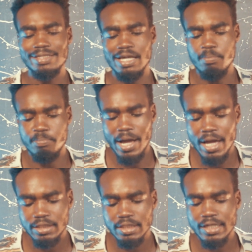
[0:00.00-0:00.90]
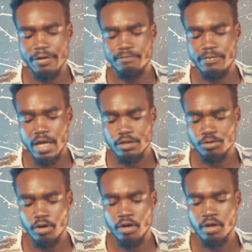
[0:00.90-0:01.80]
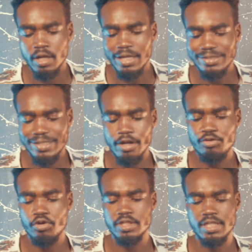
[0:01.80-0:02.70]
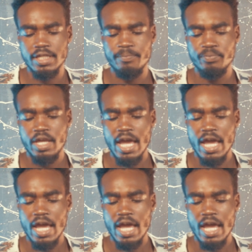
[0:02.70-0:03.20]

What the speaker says: They banged in the first door tenderously